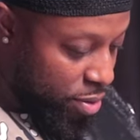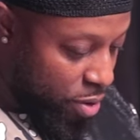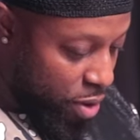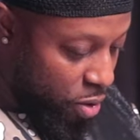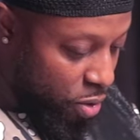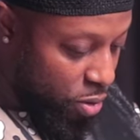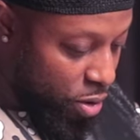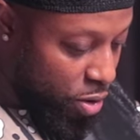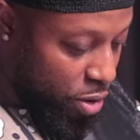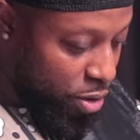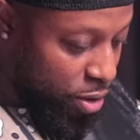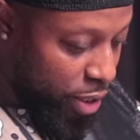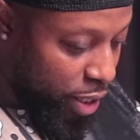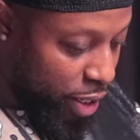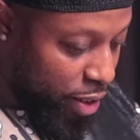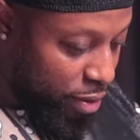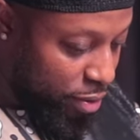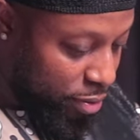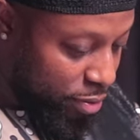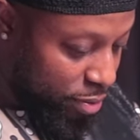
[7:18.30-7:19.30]
Hold on
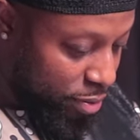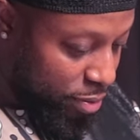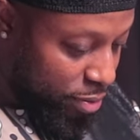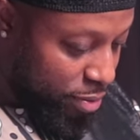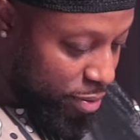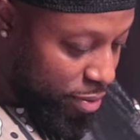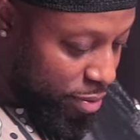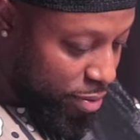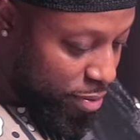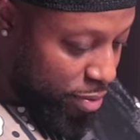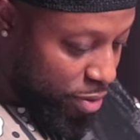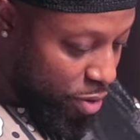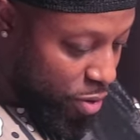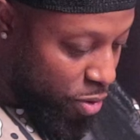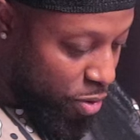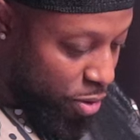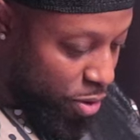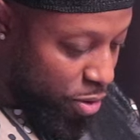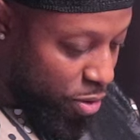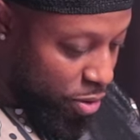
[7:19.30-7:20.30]
now.
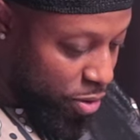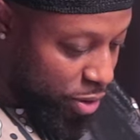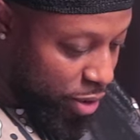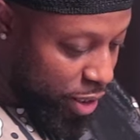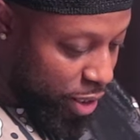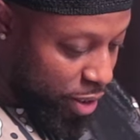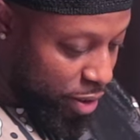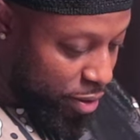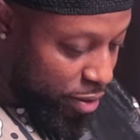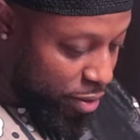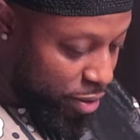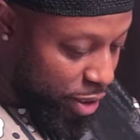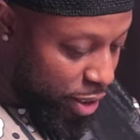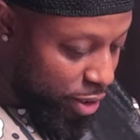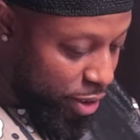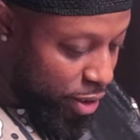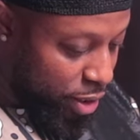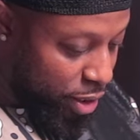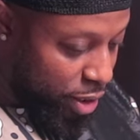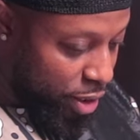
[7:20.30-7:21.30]
Hold on now.
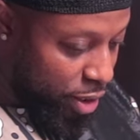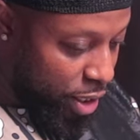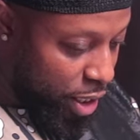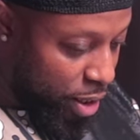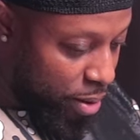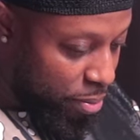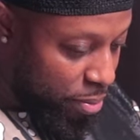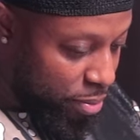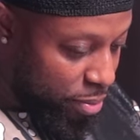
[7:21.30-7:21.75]
Let's look it up.